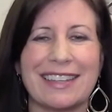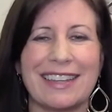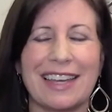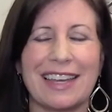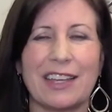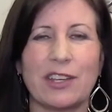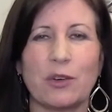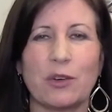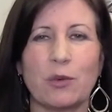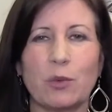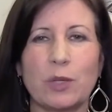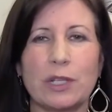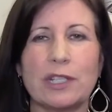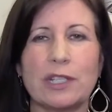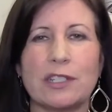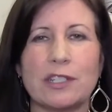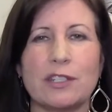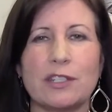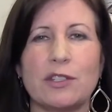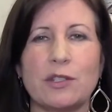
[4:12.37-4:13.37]
that you're
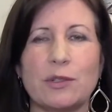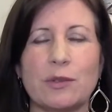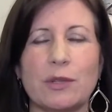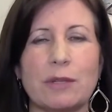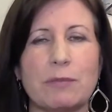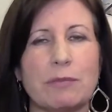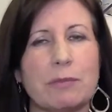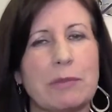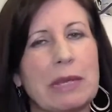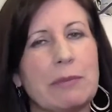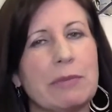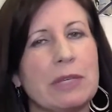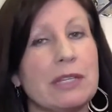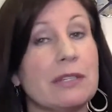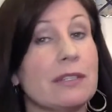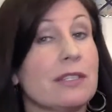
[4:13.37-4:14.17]
willing to do that maybe